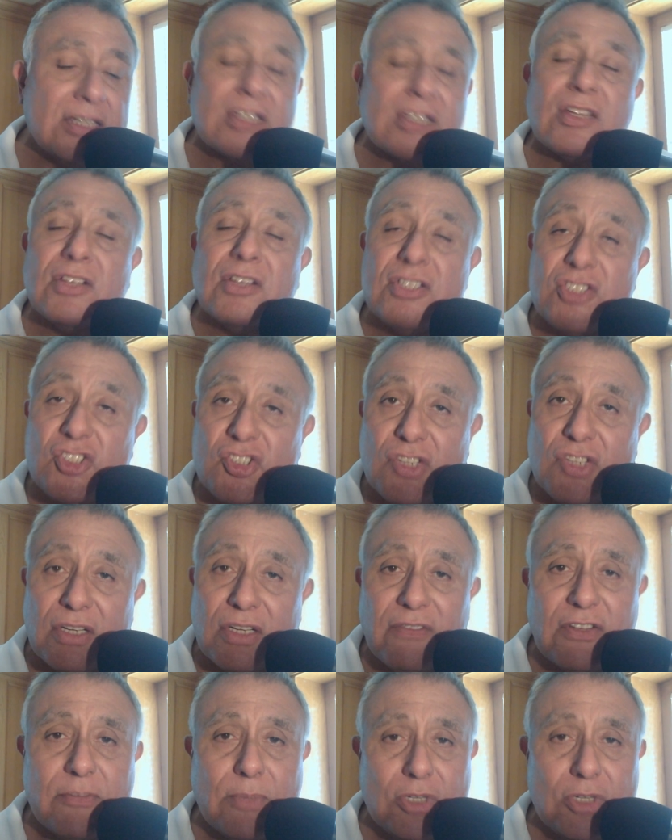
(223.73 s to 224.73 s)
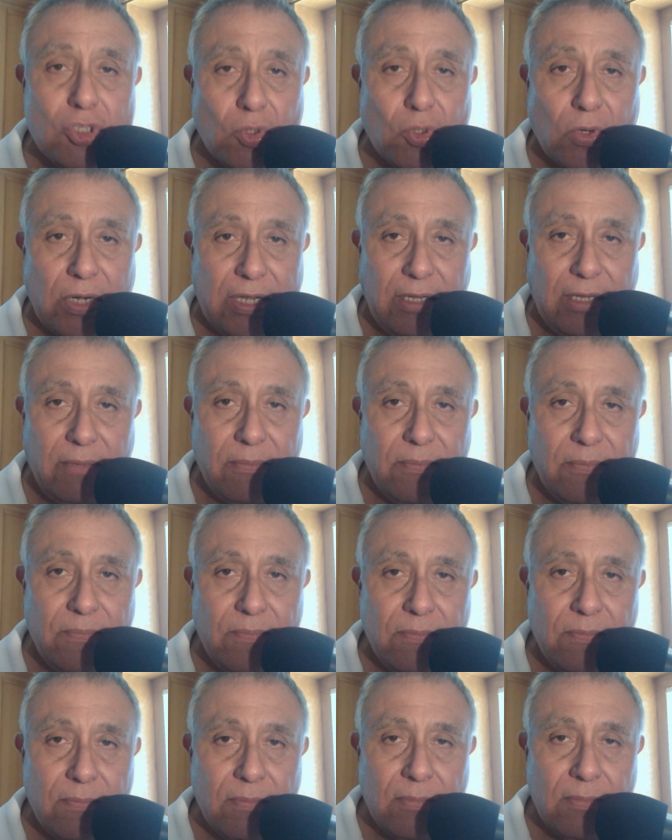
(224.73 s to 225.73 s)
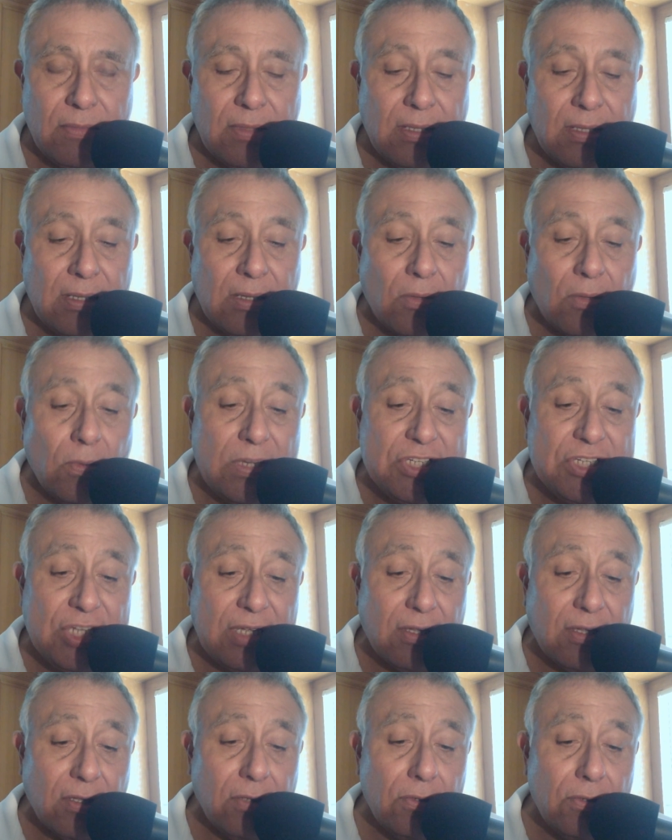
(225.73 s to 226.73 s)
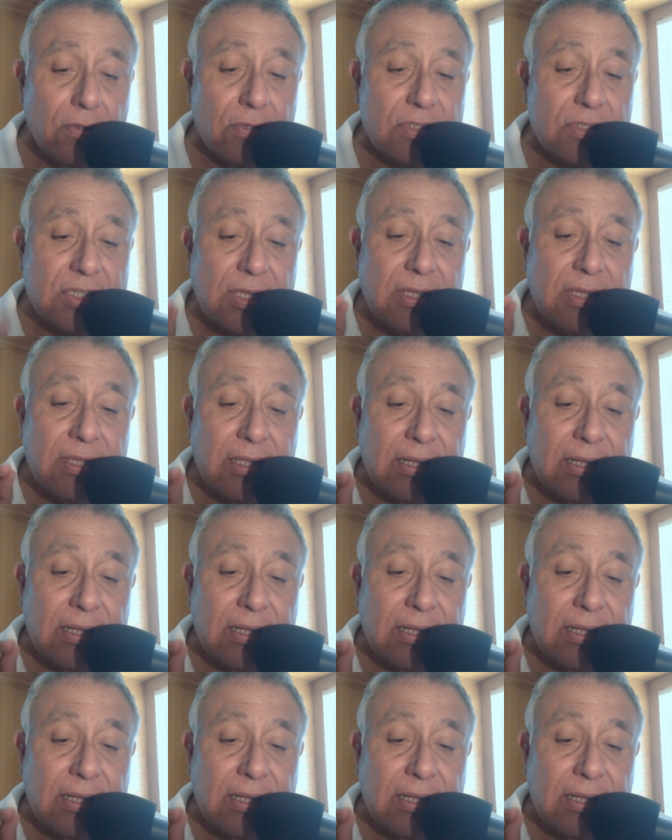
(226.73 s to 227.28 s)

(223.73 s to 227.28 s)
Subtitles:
conservative majority, which includes